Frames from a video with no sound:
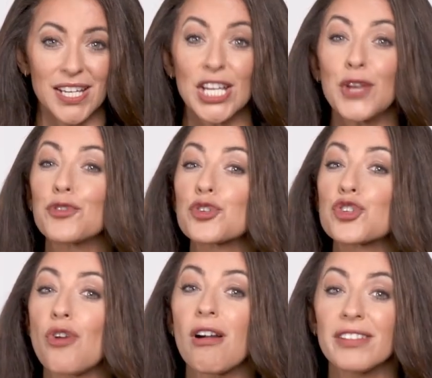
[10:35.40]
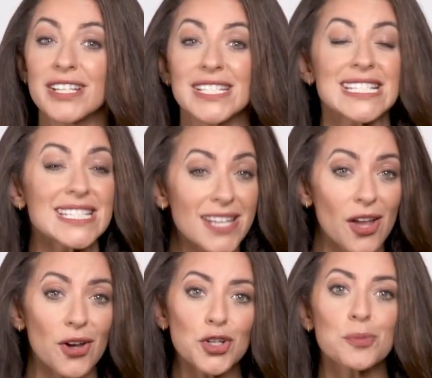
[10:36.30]
If you're struggling to stay
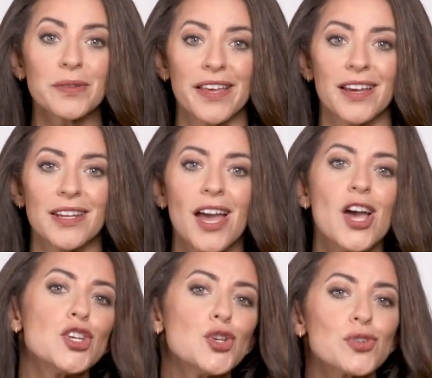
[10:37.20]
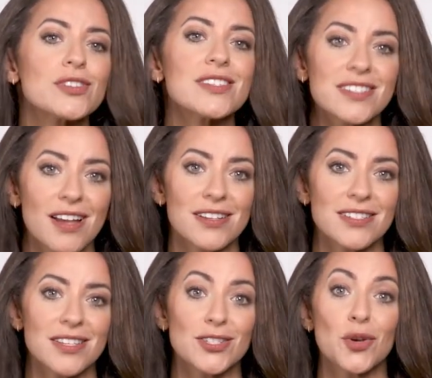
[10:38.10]
on your plan, you should discuss
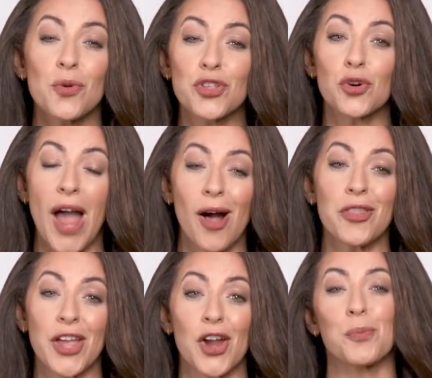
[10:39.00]
this with your healthcare